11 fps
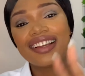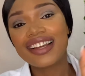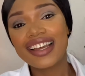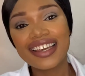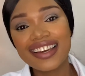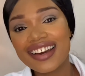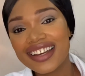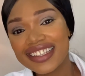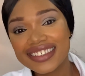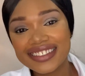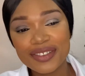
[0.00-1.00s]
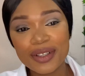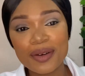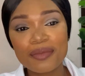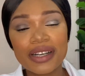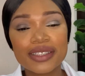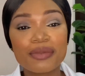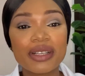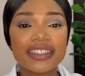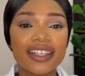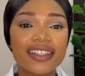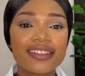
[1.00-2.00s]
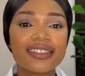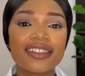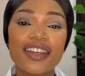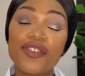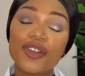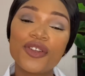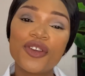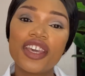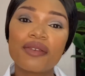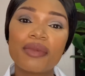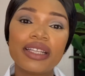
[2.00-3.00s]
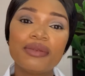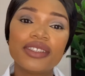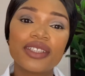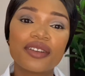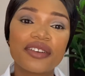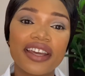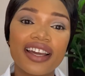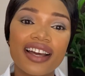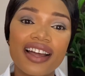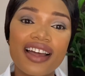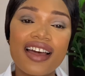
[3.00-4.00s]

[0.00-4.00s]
Hey guys, welcome back to my channel. If you're new here, my name is Gloria.